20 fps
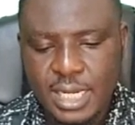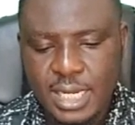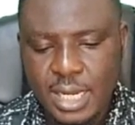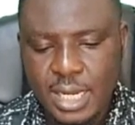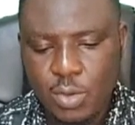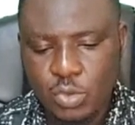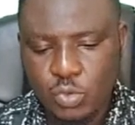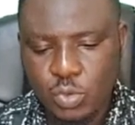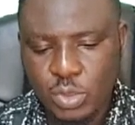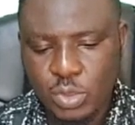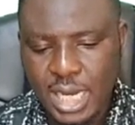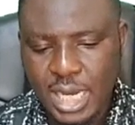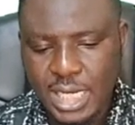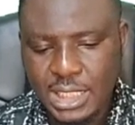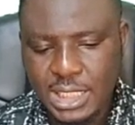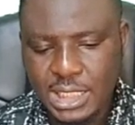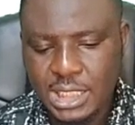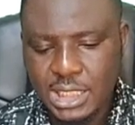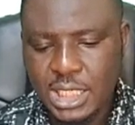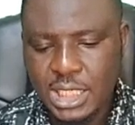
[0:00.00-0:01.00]
That was what I
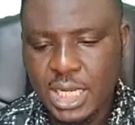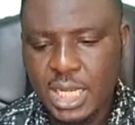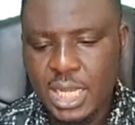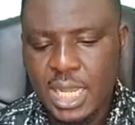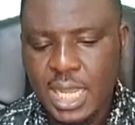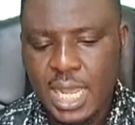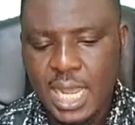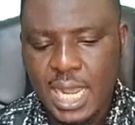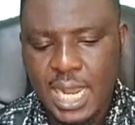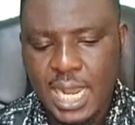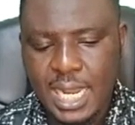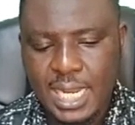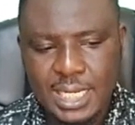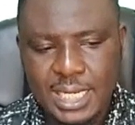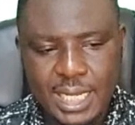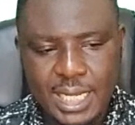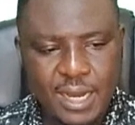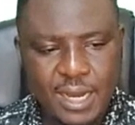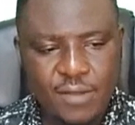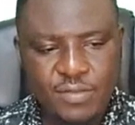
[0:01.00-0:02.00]
did here. I
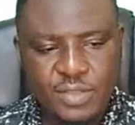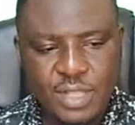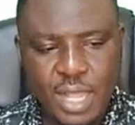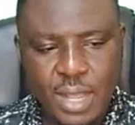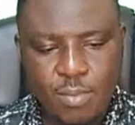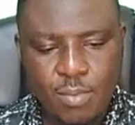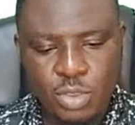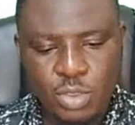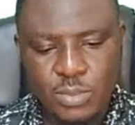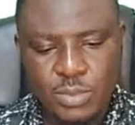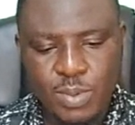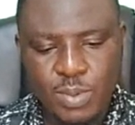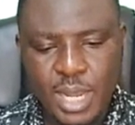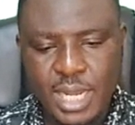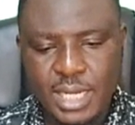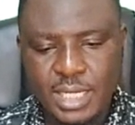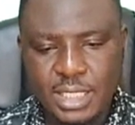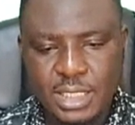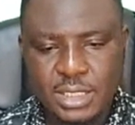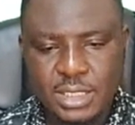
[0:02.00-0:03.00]
thereafter
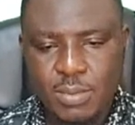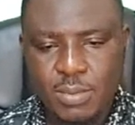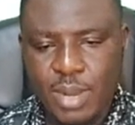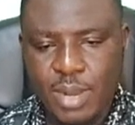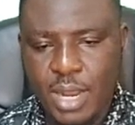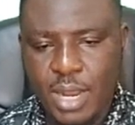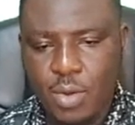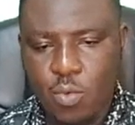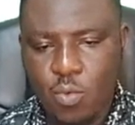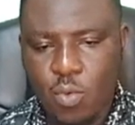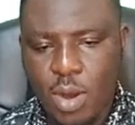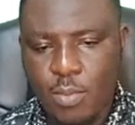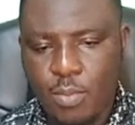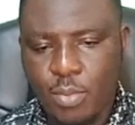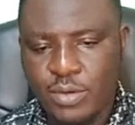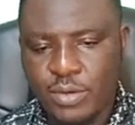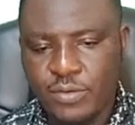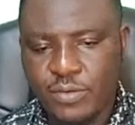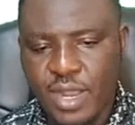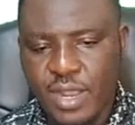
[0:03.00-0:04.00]
multiplied it by
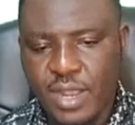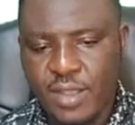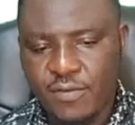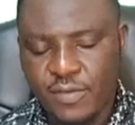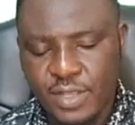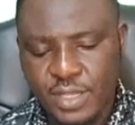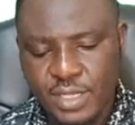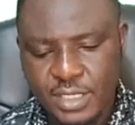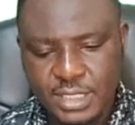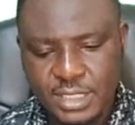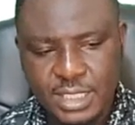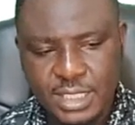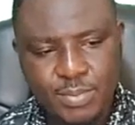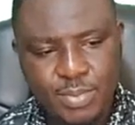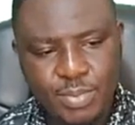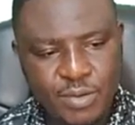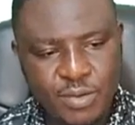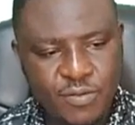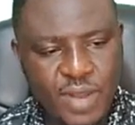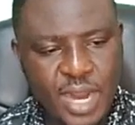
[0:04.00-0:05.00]
1.5,
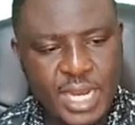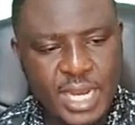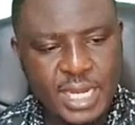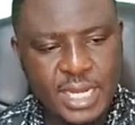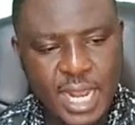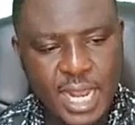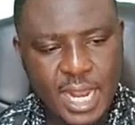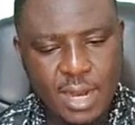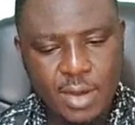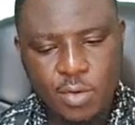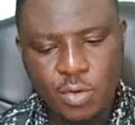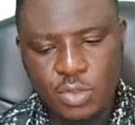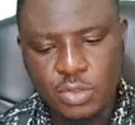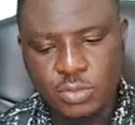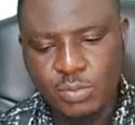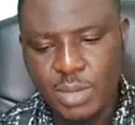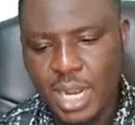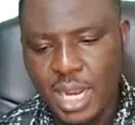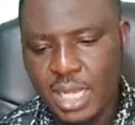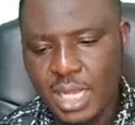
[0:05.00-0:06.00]
simplified, and
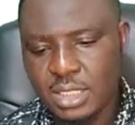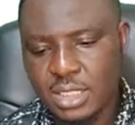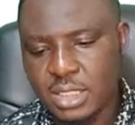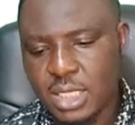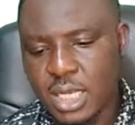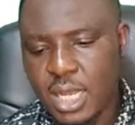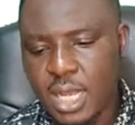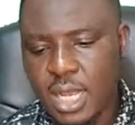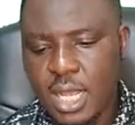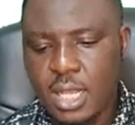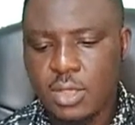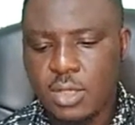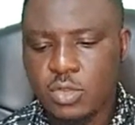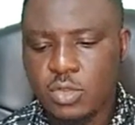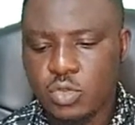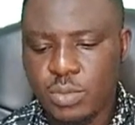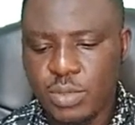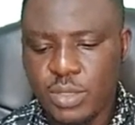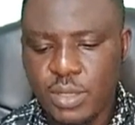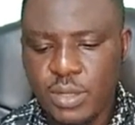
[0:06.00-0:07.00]
got my answer
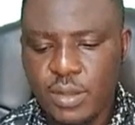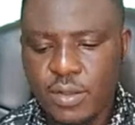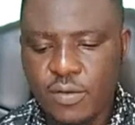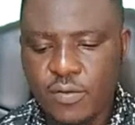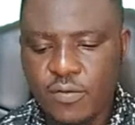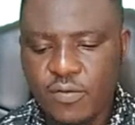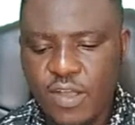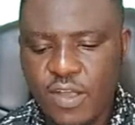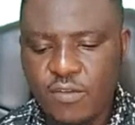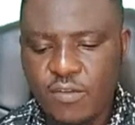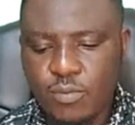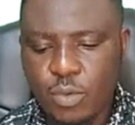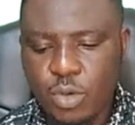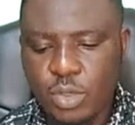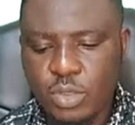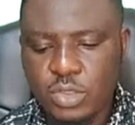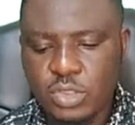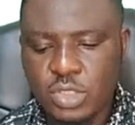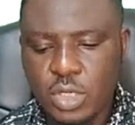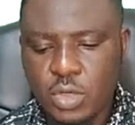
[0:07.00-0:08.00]
to be
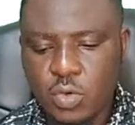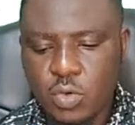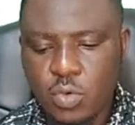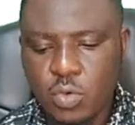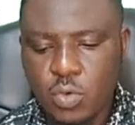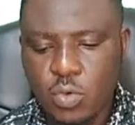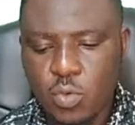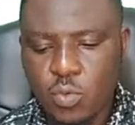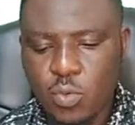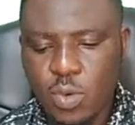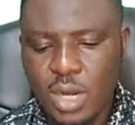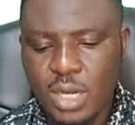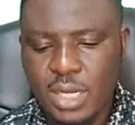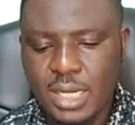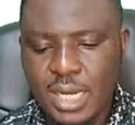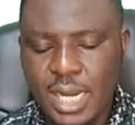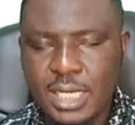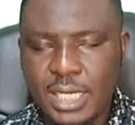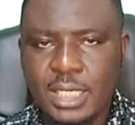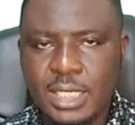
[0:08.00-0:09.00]

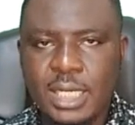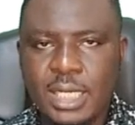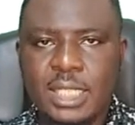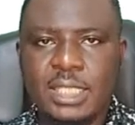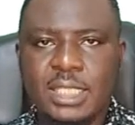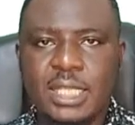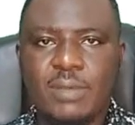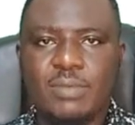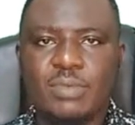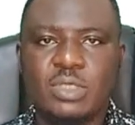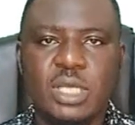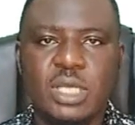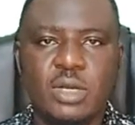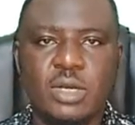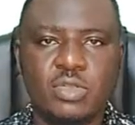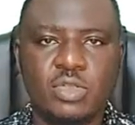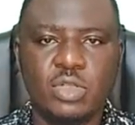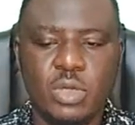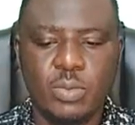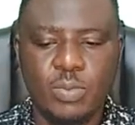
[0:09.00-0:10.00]
5.019 times 10
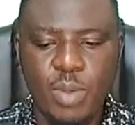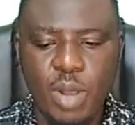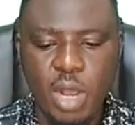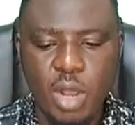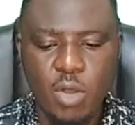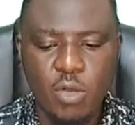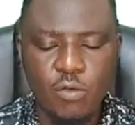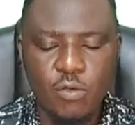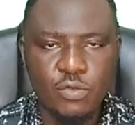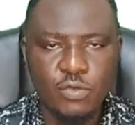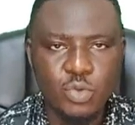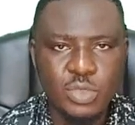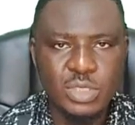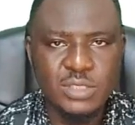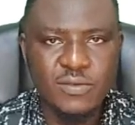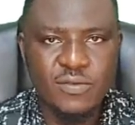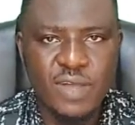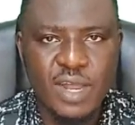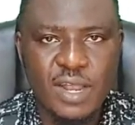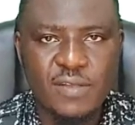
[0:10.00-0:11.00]
raised to the power of
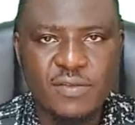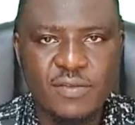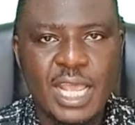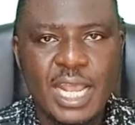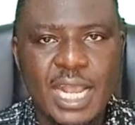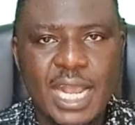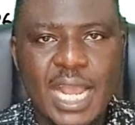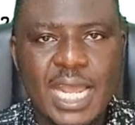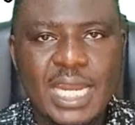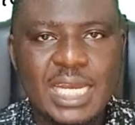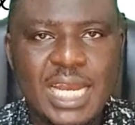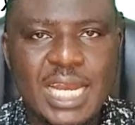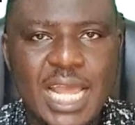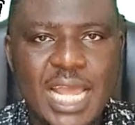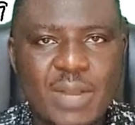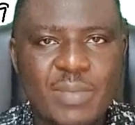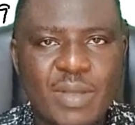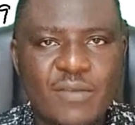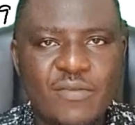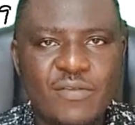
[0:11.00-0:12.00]
25. Kindly
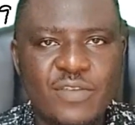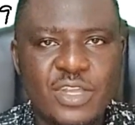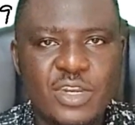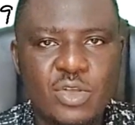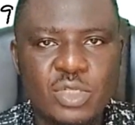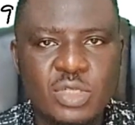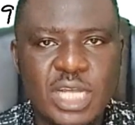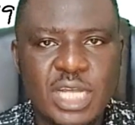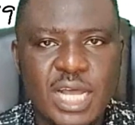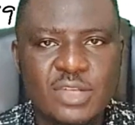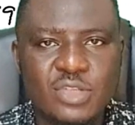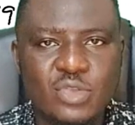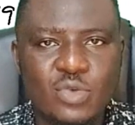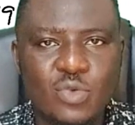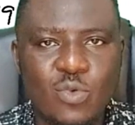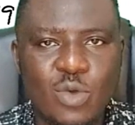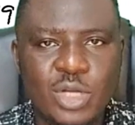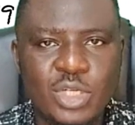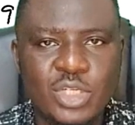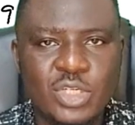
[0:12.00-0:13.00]
like my videos as
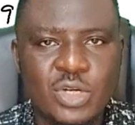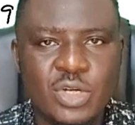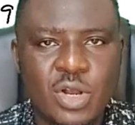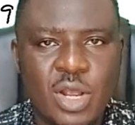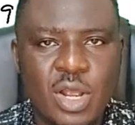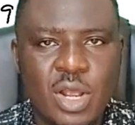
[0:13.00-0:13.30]
you watch,